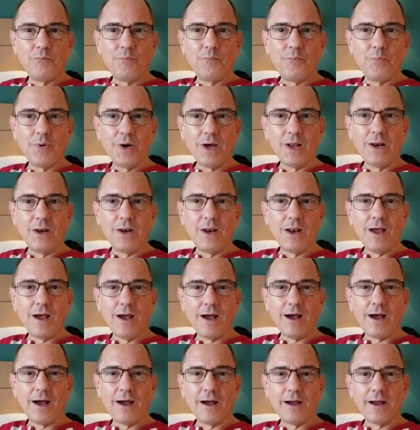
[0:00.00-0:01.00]
but
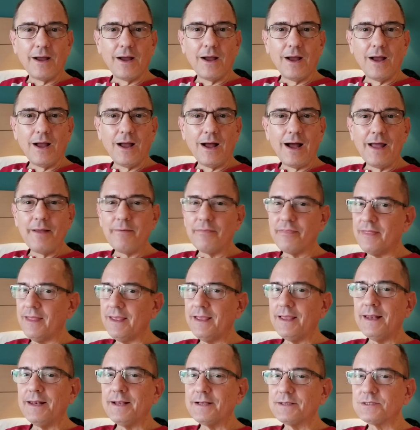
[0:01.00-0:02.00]
I
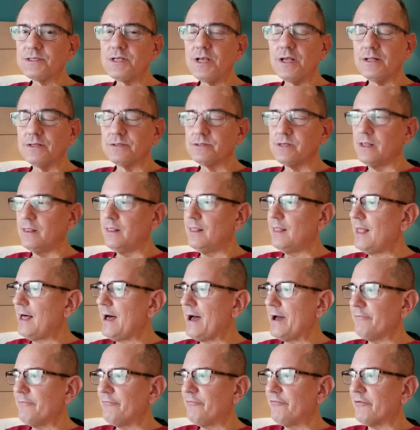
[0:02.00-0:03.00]
think it extends a
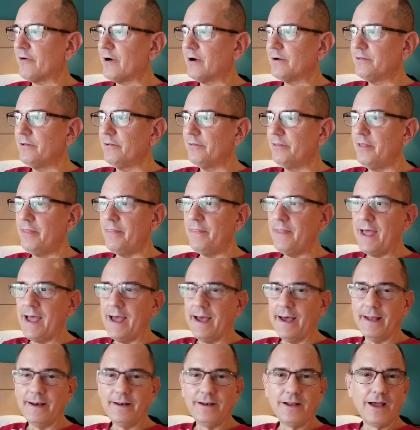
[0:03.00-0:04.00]
lot farther than
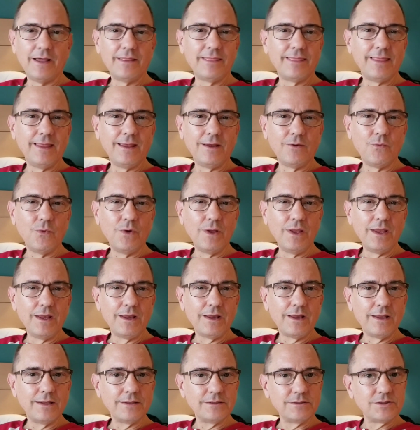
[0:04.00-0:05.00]
that. I think we
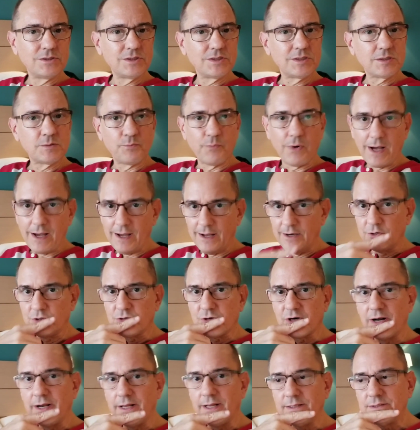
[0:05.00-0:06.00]
can spot
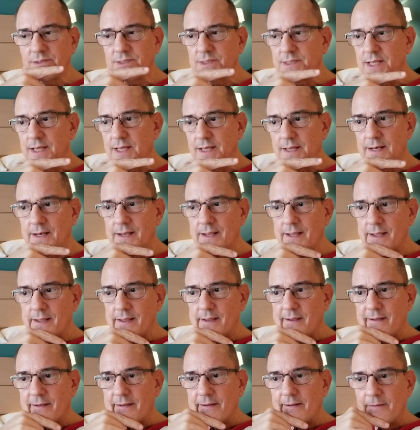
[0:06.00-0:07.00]
trends that
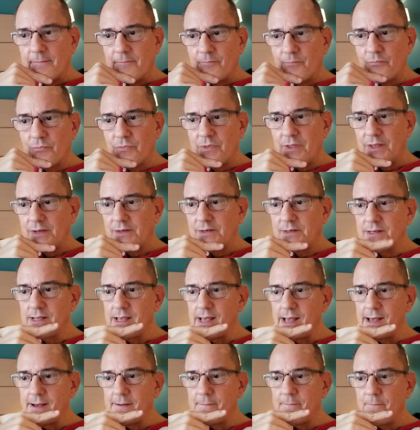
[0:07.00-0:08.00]
that
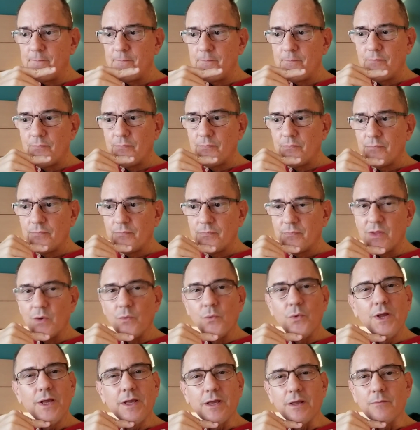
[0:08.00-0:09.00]
uh, that
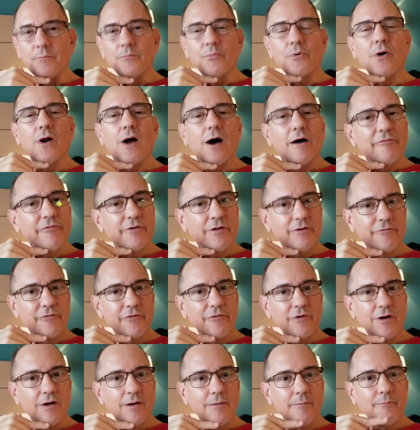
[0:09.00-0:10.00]
we can profit
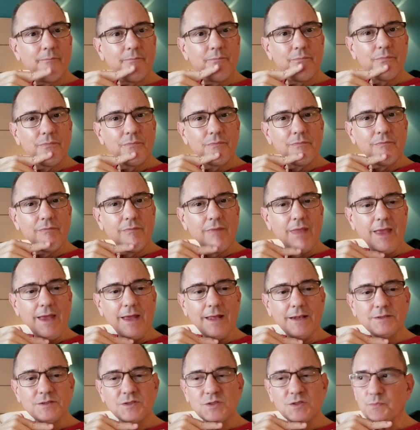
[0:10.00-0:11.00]
from,
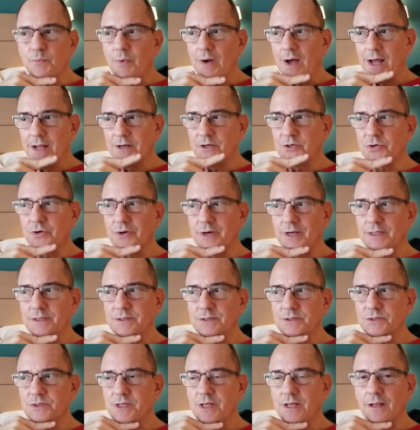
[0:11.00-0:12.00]
and spot
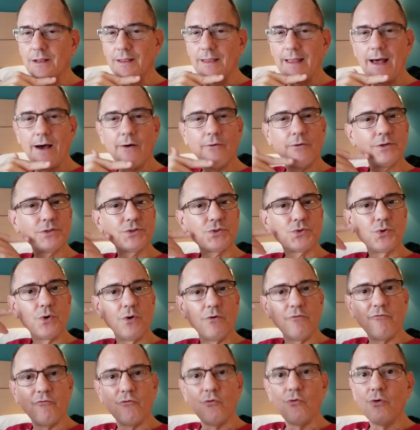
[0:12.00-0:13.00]
trends that allow us to
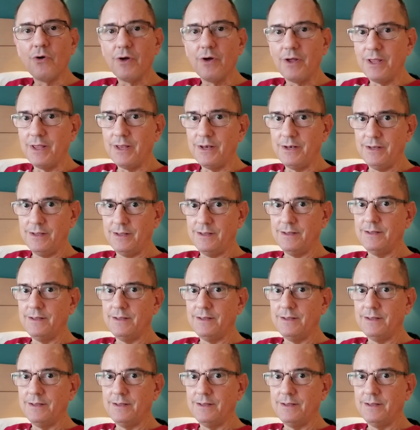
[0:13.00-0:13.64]
avoid